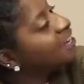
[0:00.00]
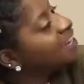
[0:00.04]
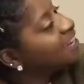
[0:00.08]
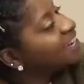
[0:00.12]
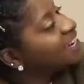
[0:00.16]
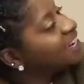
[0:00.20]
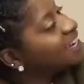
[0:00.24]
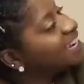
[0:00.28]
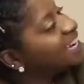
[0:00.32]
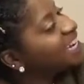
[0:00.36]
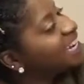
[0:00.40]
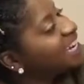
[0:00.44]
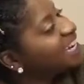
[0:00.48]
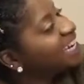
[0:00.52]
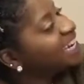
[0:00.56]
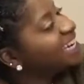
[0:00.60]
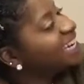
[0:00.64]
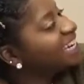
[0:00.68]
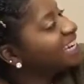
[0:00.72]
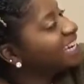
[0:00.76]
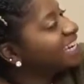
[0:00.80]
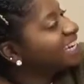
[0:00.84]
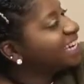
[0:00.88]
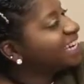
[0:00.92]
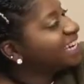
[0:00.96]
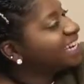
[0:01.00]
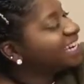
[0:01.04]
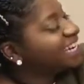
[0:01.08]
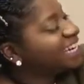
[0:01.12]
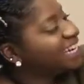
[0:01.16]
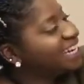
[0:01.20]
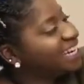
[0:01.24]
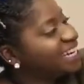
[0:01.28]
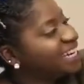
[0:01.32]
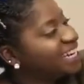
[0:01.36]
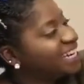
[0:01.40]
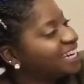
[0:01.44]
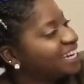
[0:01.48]

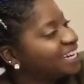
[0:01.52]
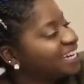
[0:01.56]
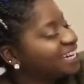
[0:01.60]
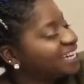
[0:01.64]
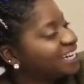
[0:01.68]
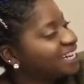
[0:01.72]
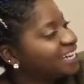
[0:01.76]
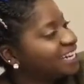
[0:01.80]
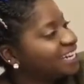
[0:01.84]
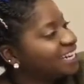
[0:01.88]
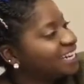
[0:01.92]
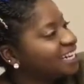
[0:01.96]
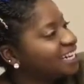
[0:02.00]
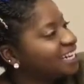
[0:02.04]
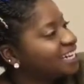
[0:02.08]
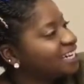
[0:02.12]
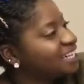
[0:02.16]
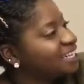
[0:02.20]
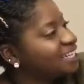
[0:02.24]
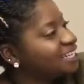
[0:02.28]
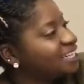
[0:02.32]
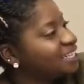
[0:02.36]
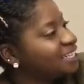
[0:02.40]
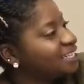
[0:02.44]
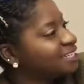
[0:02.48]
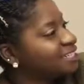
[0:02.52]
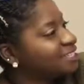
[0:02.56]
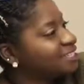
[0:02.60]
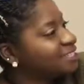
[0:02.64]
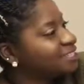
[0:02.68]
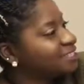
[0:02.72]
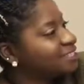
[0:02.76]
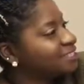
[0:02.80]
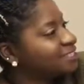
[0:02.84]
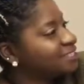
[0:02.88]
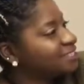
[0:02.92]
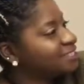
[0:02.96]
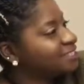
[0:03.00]

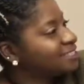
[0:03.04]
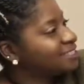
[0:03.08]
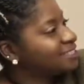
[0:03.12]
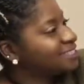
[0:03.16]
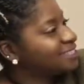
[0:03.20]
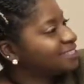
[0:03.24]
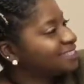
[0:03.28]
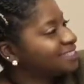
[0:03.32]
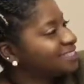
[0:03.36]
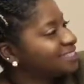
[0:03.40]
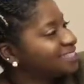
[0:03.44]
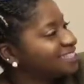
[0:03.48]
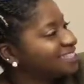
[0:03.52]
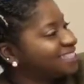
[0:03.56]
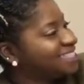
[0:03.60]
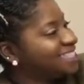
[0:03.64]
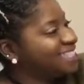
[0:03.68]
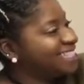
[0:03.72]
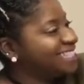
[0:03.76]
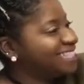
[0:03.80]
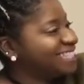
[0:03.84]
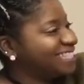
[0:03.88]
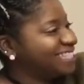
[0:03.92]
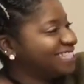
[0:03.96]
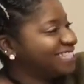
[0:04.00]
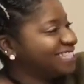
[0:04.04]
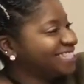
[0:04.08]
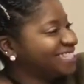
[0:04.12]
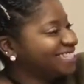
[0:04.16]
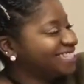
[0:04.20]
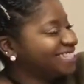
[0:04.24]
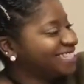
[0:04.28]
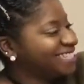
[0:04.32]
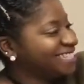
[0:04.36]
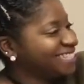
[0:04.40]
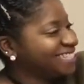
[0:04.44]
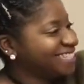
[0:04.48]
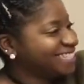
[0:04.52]

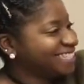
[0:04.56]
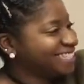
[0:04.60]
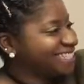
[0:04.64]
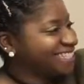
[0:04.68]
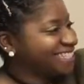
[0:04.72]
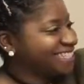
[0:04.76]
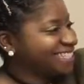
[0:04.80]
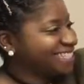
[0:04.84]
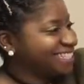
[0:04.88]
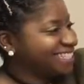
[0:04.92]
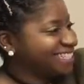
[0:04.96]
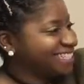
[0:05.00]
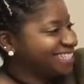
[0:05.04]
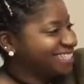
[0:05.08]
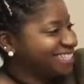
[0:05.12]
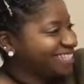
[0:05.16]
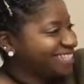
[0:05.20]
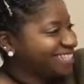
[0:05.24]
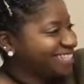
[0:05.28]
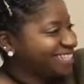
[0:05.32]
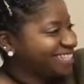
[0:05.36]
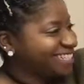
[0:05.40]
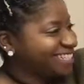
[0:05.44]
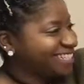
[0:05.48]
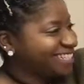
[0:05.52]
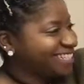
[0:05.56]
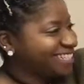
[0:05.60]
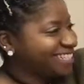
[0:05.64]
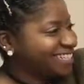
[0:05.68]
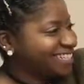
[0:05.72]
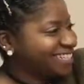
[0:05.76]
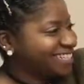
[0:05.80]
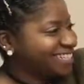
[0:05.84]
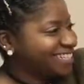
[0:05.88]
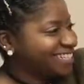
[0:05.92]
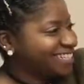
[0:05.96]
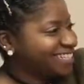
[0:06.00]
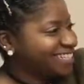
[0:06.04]

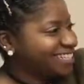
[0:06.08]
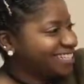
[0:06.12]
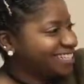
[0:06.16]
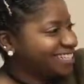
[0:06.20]
[no speech]